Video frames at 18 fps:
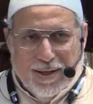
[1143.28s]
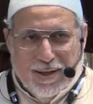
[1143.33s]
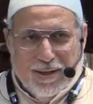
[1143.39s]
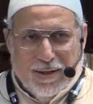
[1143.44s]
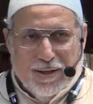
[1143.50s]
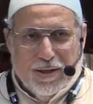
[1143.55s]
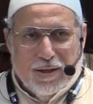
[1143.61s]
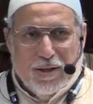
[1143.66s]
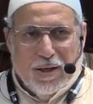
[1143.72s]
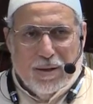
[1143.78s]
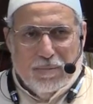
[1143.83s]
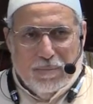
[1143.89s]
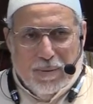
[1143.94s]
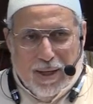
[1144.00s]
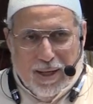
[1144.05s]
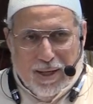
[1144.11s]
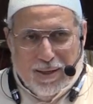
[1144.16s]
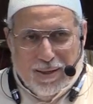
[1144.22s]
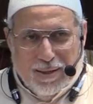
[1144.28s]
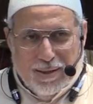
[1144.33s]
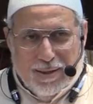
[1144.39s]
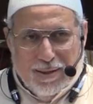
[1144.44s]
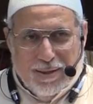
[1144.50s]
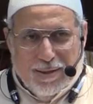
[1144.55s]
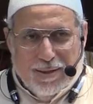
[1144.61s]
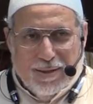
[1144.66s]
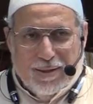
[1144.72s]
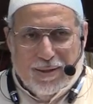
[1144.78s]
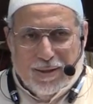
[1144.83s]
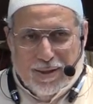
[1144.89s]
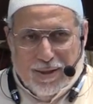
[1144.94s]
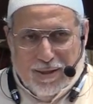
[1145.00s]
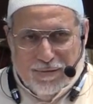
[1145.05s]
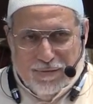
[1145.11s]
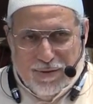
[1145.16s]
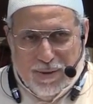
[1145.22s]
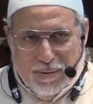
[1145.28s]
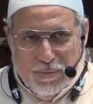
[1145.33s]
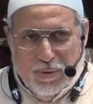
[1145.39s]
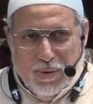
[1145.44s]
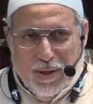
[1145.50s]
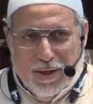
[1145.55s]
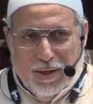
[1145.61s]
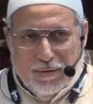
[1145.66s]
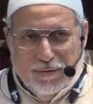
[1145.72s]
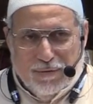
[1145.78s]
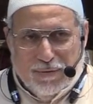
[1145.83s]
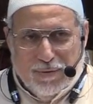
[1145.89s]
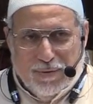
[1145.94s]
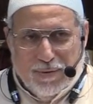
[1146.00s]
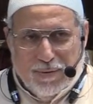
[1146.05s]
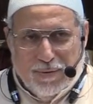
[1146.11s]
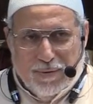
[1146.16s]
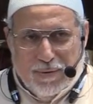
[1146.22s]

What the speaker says: and they come back. He gives them relief.